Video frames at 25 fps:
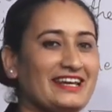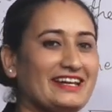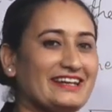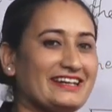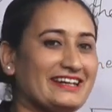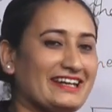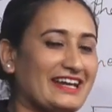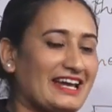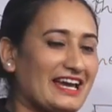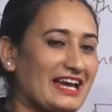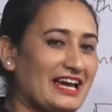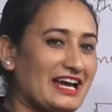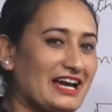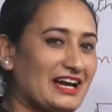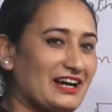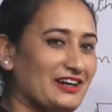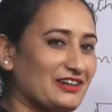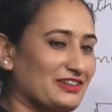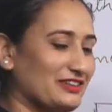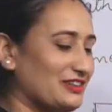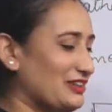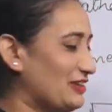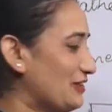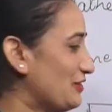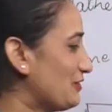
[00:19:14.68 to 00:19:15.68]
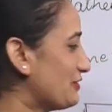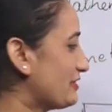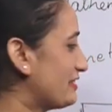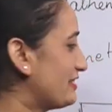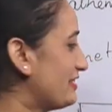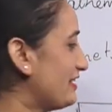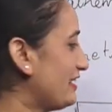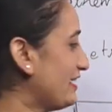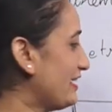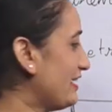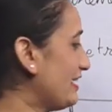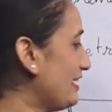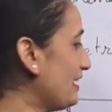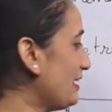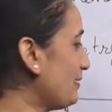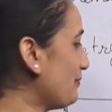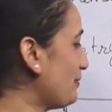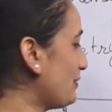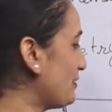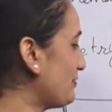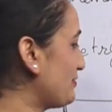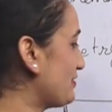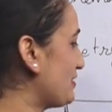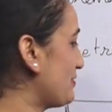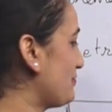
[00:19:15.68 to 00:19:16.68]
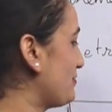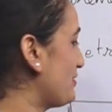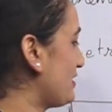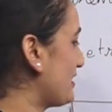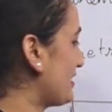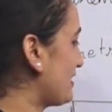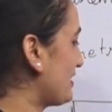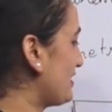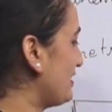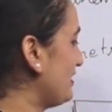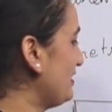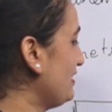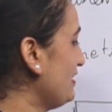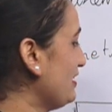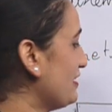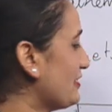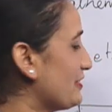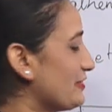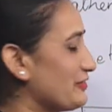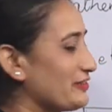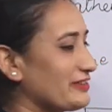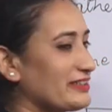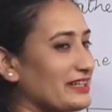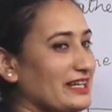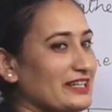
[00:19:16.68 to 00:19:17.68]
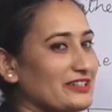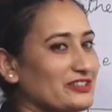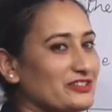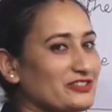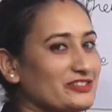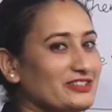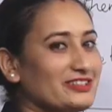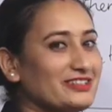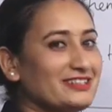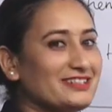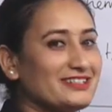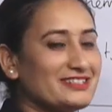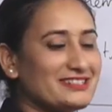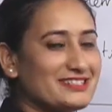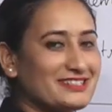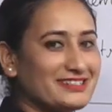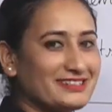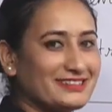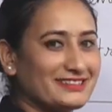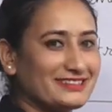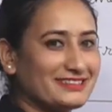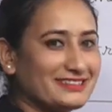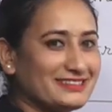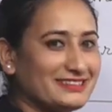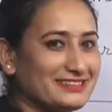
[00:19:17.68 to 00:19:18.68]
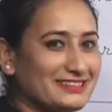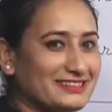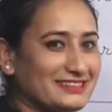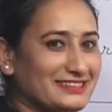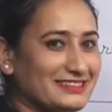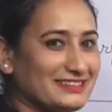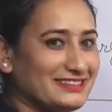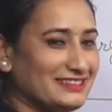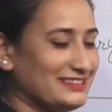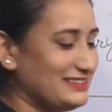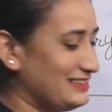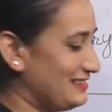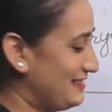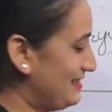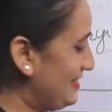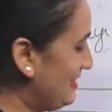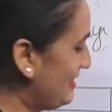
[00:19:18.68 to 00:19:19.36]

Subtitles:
Now, with the help of the bangle, you can draw a circle.